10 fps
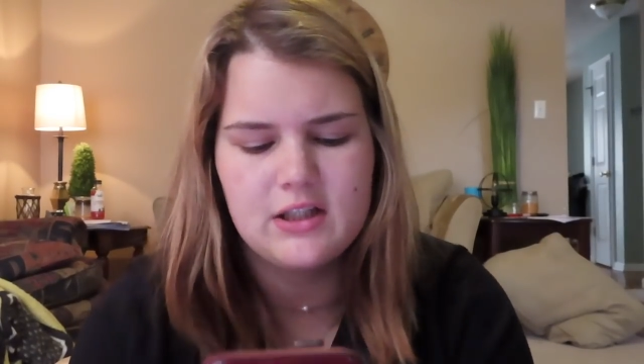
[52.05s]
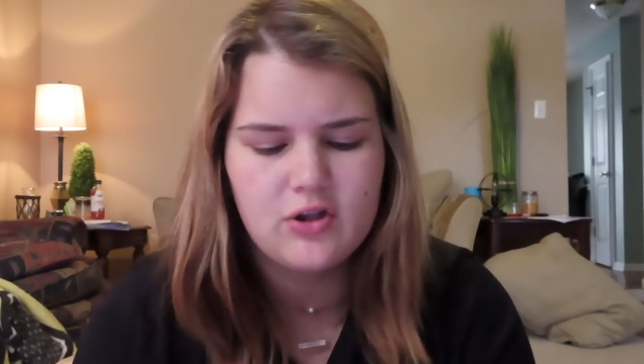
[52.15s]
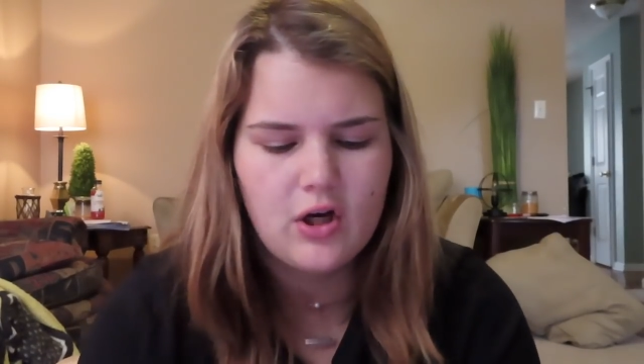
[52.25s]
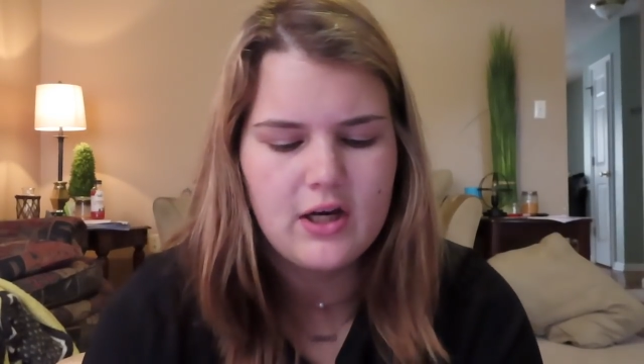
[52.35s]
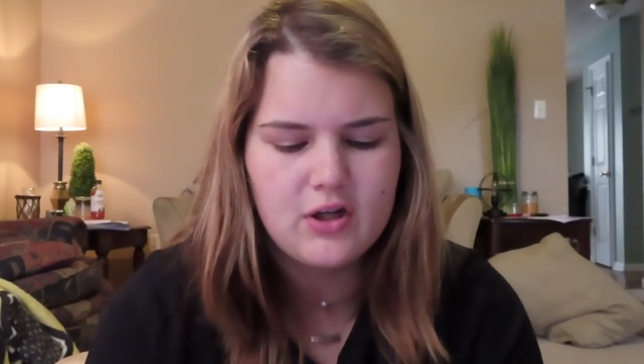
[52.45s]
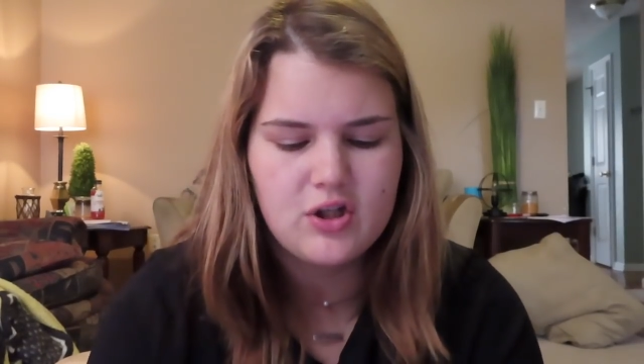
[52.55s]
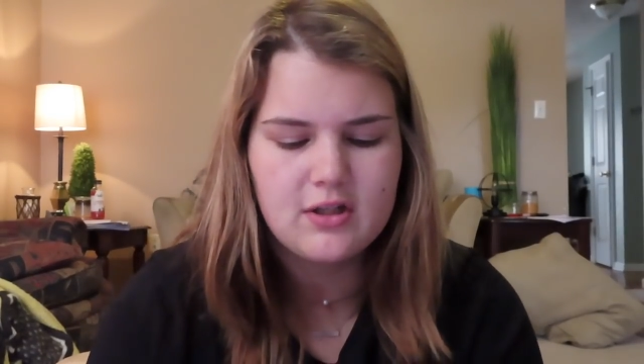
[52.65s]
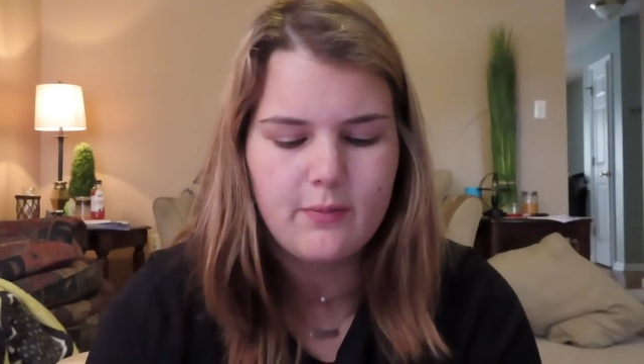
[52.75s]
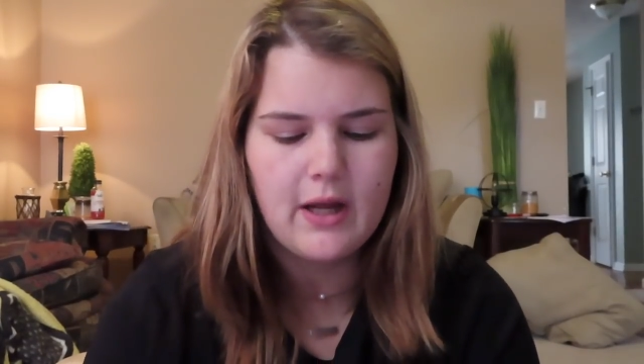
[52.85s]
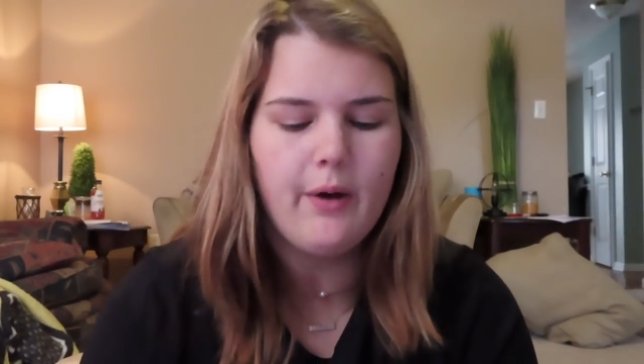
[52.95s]
and
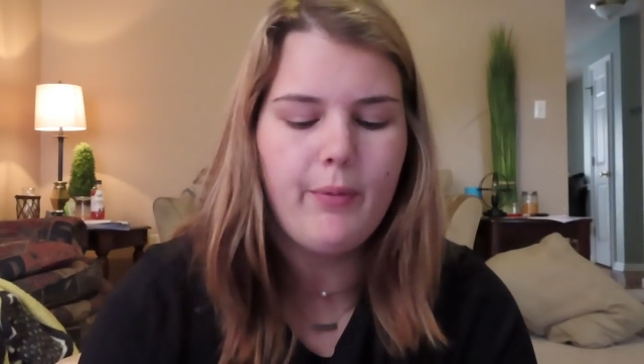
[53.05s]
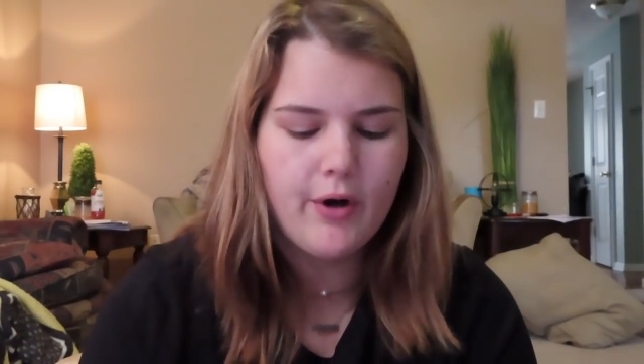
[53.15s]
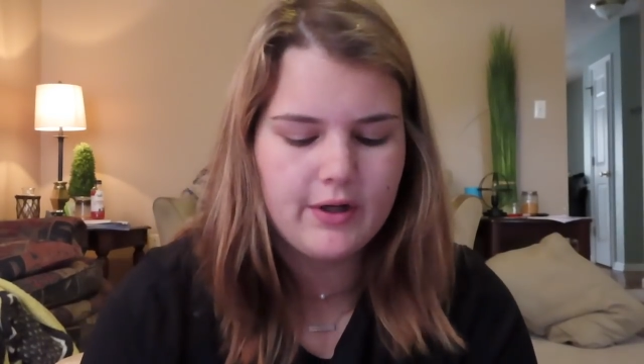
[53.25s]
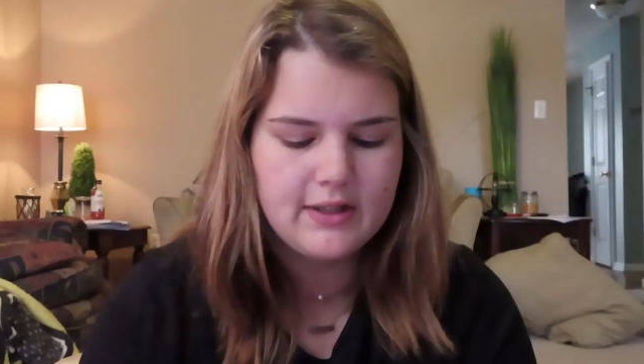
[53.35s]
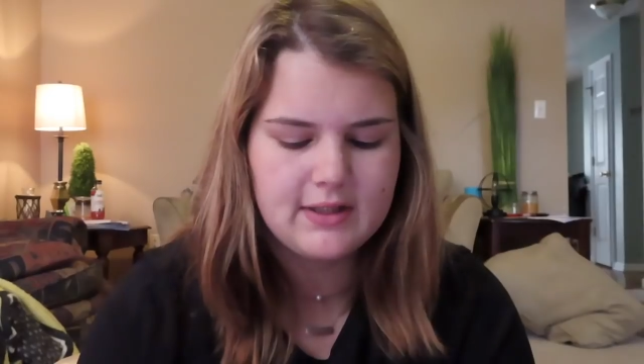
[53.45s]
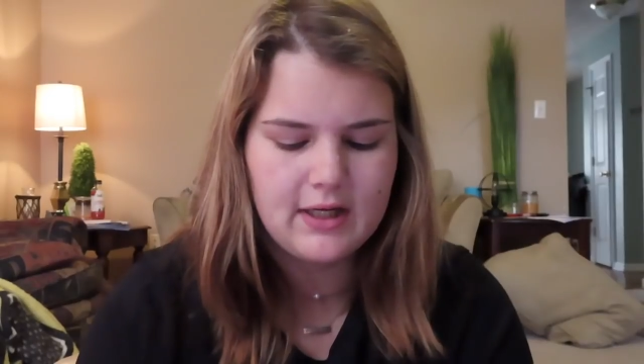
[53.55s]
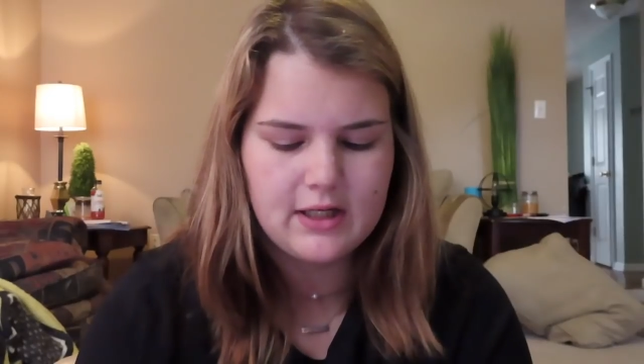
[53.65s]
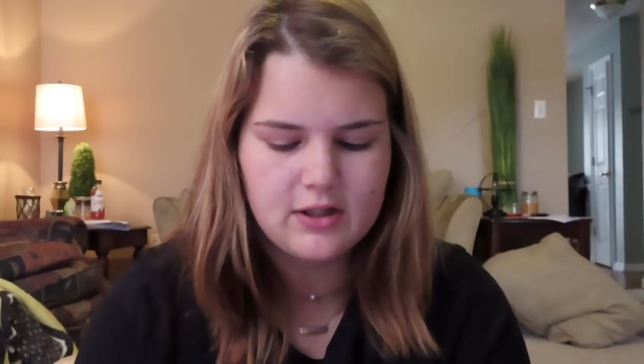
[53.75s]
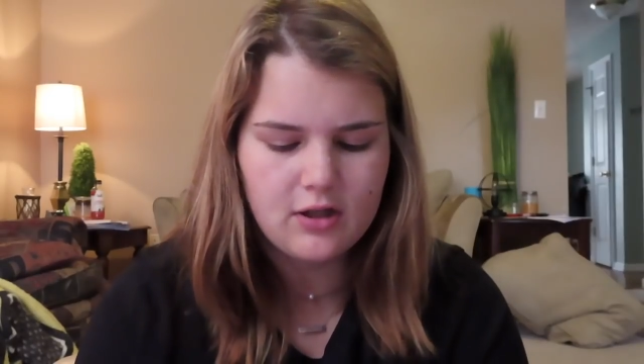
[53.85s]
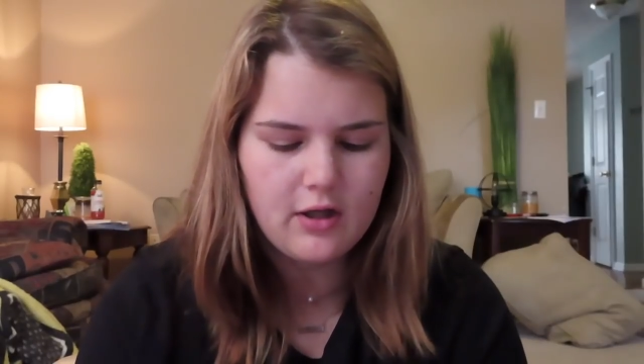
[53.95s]
she's a makeup artist, and
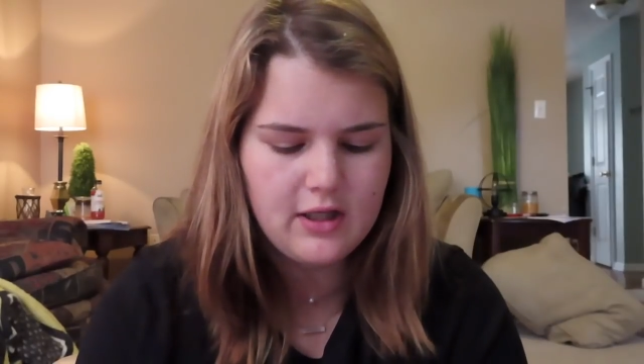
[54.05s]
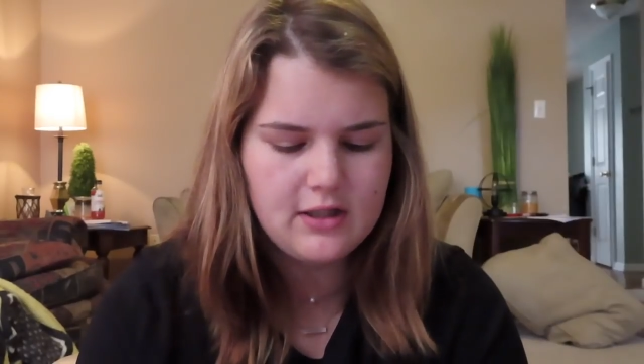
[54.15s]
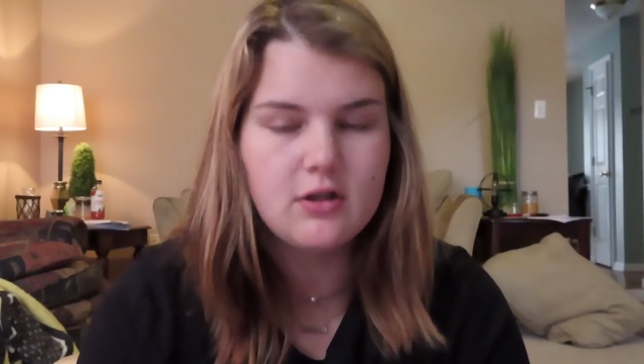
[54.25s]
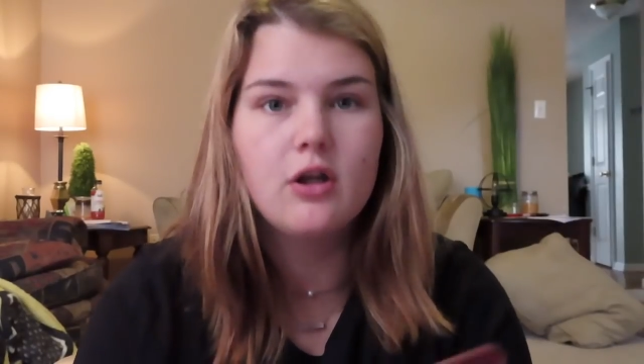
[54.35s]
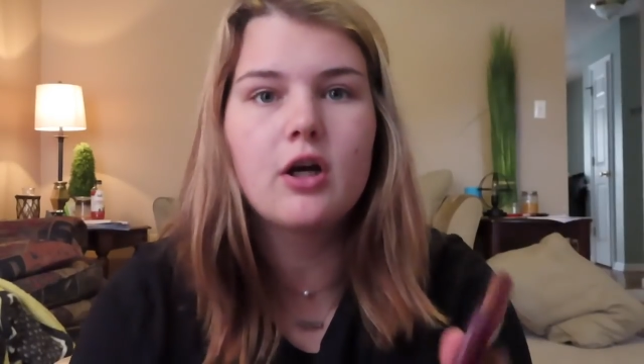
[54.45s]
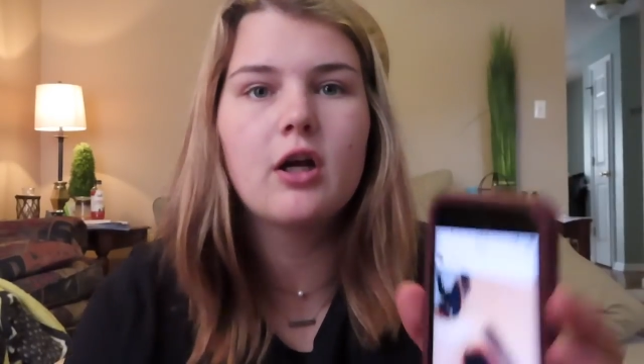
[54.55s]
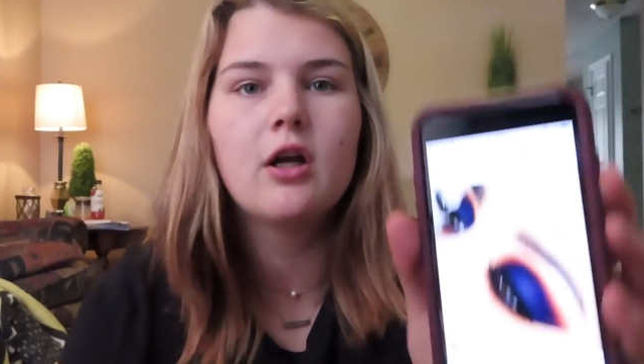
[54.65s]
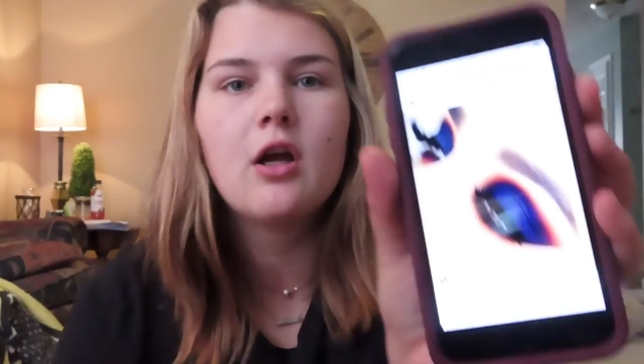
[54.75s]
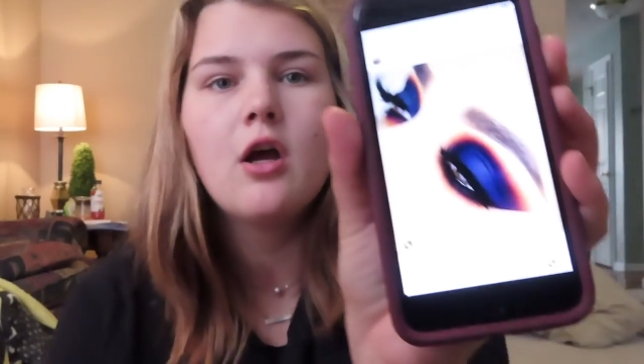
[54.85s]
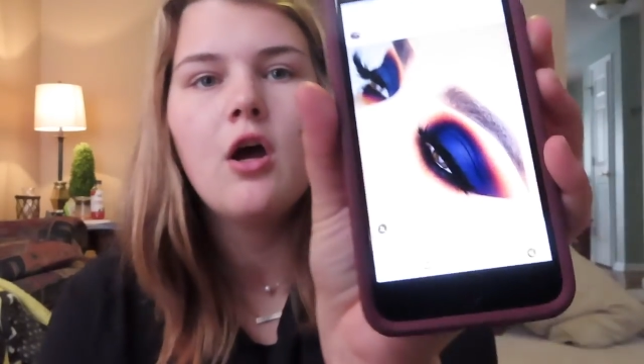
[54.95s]
I saw this look
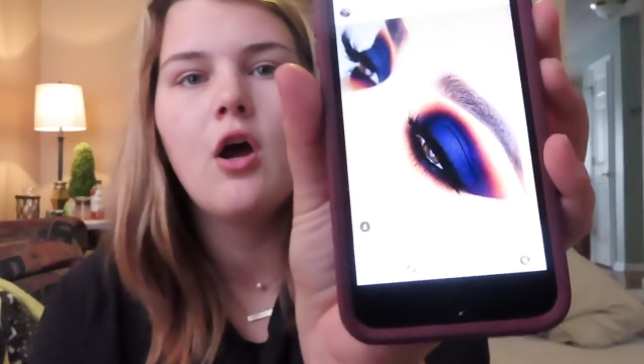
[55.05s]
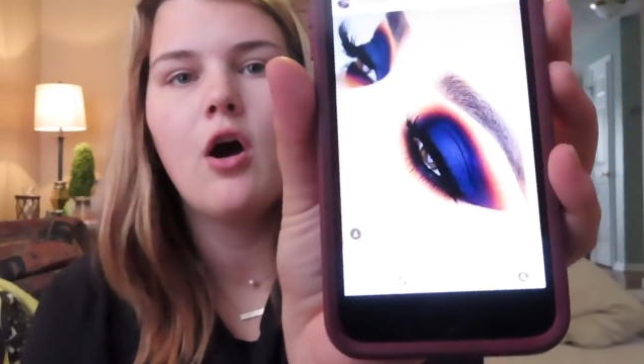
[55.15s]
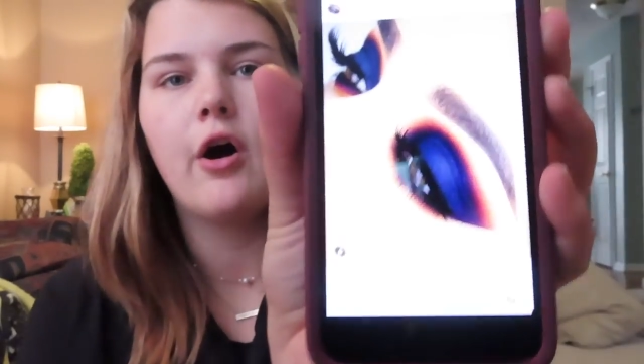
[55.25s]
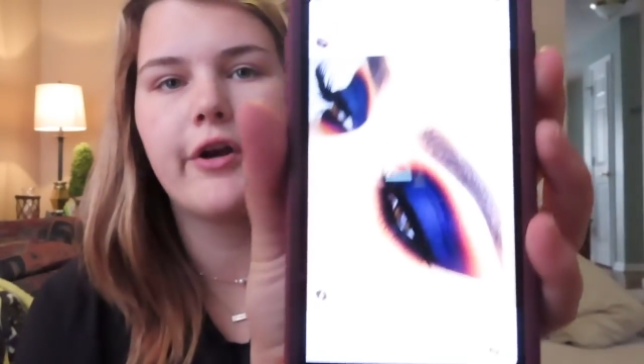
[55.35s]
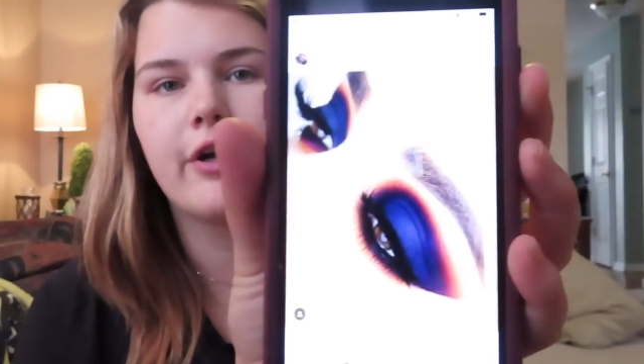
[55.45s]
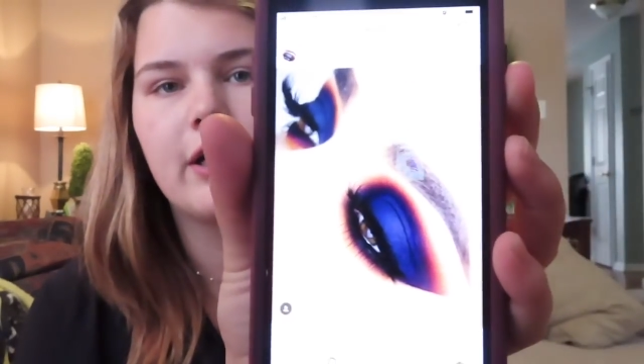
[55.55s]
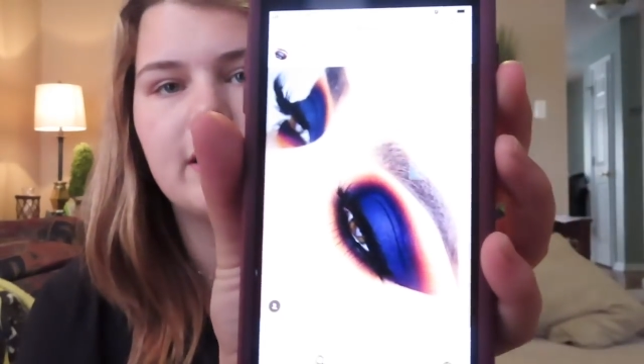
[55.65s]
on her